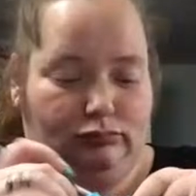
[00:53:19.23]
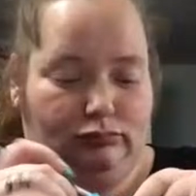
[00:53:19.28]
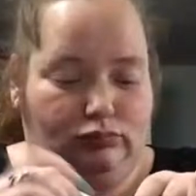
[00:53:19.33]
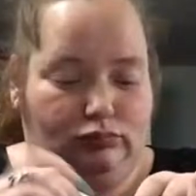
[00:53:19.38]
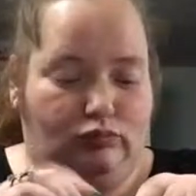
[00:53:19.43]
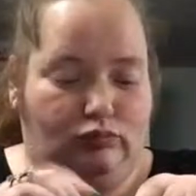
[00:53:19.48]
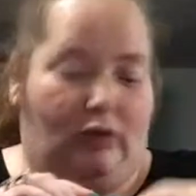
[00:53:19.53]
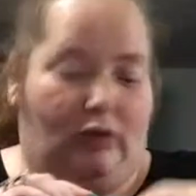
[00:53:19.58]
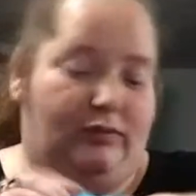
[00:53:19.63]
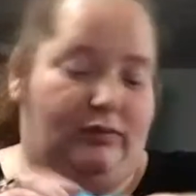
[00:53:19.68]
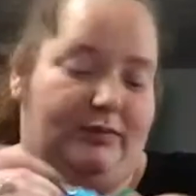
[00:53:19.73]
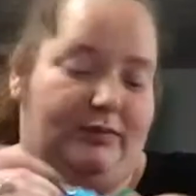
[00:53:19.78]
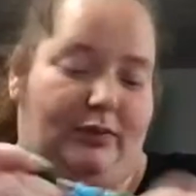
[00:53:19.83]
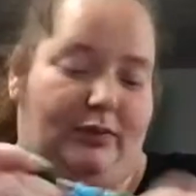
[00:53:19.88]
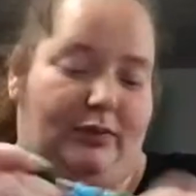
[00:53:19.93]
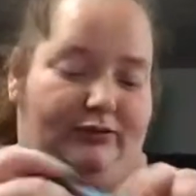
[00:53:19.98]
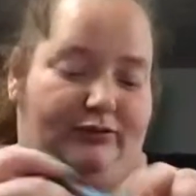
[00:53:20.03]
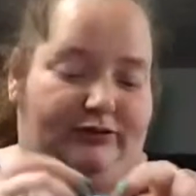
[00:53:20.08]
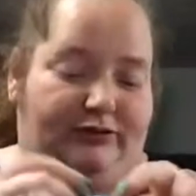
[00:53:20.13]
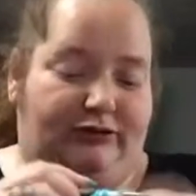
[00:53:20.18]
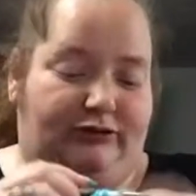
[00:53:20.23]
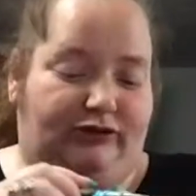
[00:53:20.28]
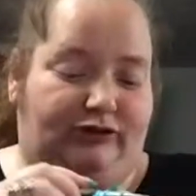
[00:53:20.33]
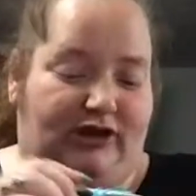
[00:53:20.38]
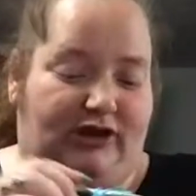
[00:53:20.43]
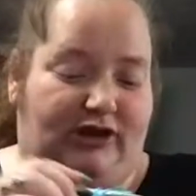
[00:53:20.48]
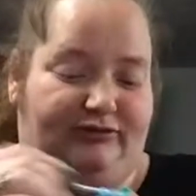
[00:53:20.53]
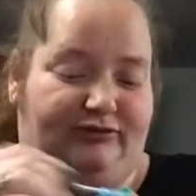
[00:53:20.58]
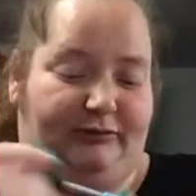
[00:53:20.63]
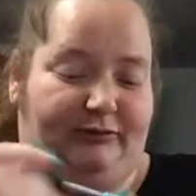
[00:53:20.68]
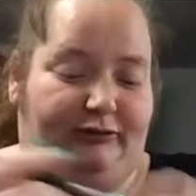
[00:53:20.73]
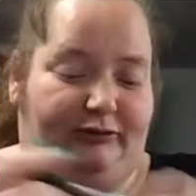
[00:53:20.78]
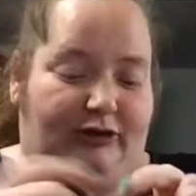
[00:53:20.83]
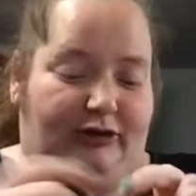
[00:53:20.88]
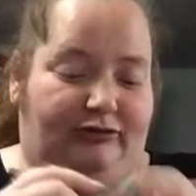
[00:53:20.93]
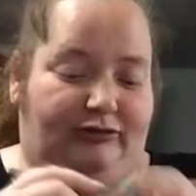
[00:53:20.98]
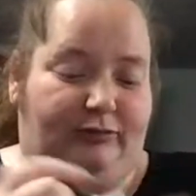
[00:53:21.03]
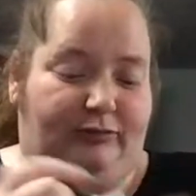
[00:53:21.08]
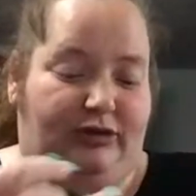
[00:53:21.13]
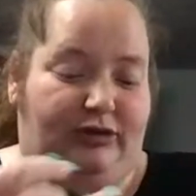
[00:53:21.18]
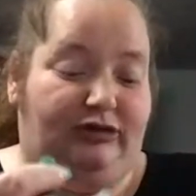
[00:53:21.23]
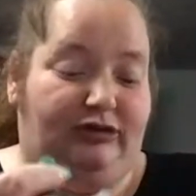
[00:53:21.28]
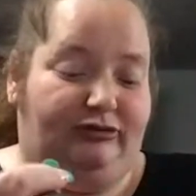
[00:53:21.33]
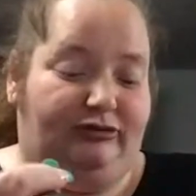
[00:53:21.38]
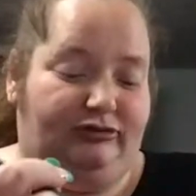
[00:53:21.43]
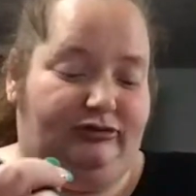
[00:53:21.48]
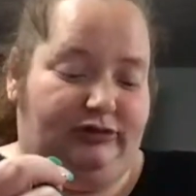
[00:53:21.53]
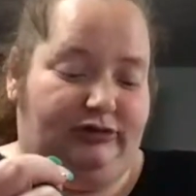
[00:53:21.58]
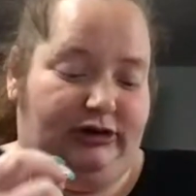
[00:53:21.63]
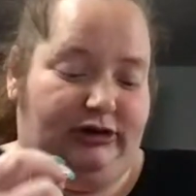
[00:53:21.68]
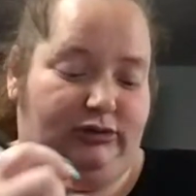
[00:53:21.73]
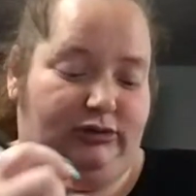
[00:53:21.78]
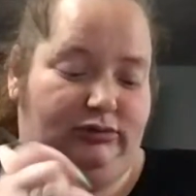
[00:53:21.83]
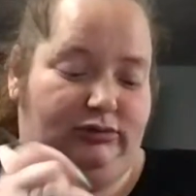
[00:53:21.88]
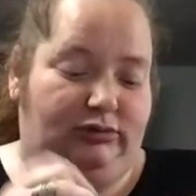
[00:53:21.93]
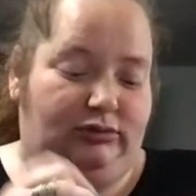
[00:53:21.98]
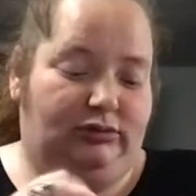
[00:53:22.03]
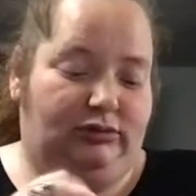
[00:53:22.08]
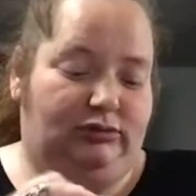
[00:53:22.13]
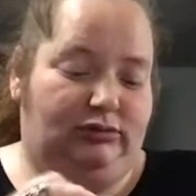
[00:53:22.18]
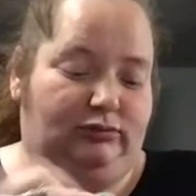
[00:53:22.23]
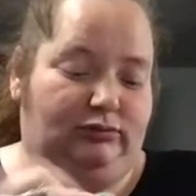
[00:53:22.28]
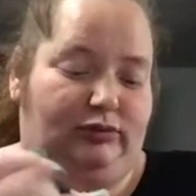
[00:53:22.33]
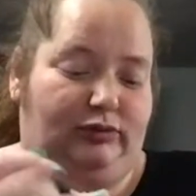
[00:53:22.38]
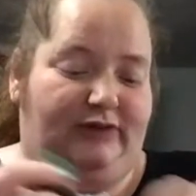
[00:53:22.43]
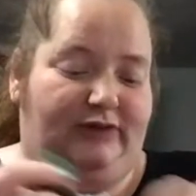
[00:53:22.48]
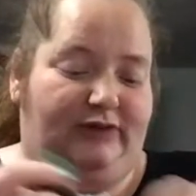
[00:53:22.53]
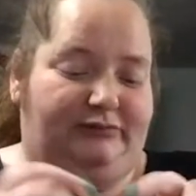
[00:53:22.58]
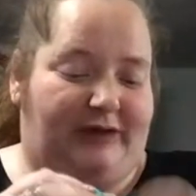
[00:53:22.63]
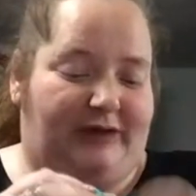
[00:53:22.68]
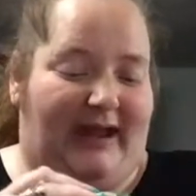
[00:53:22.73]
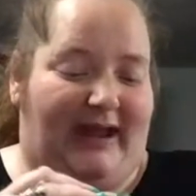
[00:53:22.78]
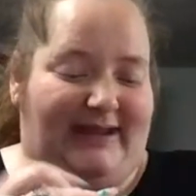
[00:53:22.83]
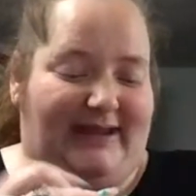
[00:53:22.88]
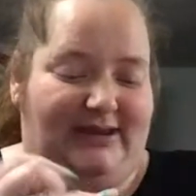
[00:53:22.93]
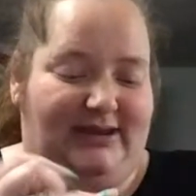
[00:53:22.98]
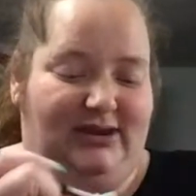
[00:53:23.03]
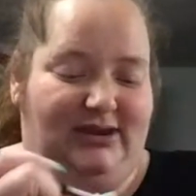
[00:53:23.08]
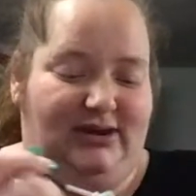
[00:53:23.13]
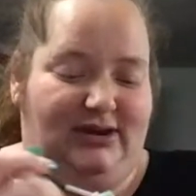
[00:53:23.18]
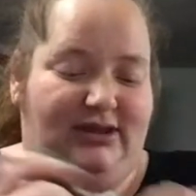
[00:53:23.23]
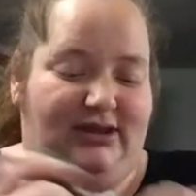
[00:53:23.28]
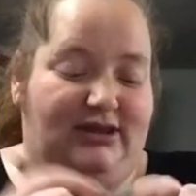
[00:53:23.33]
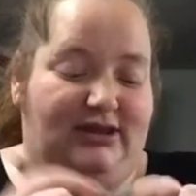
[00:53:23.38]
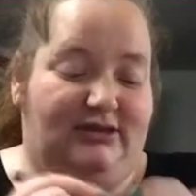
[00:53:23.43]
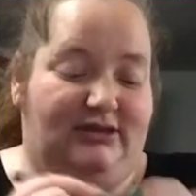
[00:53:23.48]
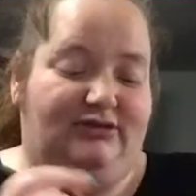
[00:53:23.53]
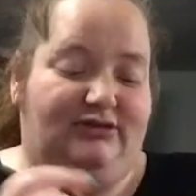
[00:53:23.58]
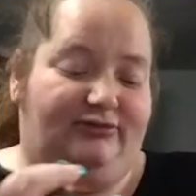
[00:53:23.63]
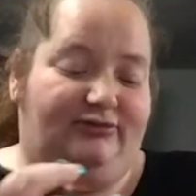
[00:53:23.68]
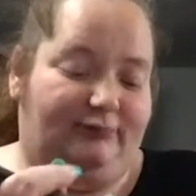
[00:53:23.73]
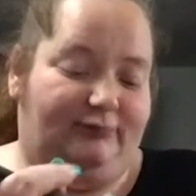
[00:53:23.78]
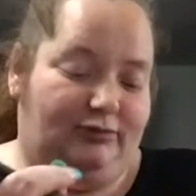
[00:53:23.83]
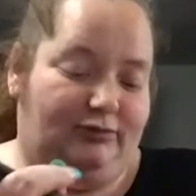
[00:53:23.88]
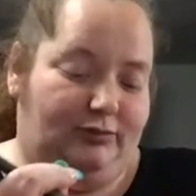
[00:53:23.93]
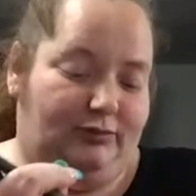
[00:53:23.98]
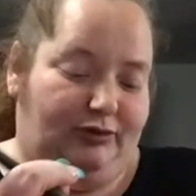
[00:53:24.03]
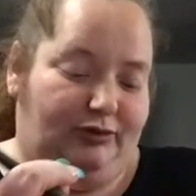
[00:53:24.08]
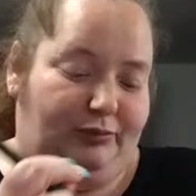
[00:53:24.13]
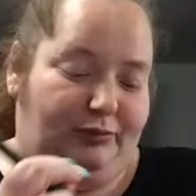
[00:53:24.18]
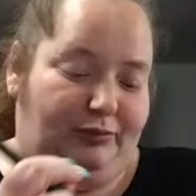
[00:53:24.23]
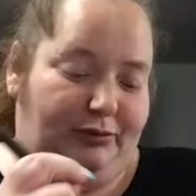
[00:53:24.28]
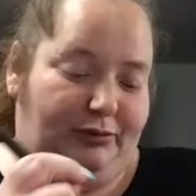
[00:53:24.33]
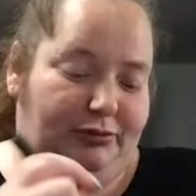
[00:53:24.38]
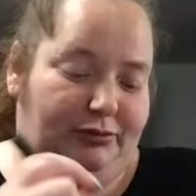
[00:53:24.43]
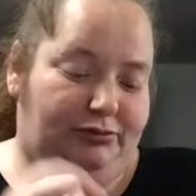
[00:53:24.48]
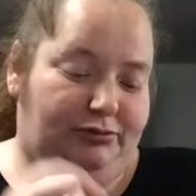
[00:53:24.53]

Well, we both eat jasmine rice because, like, whatever I eat, he eats for the most part.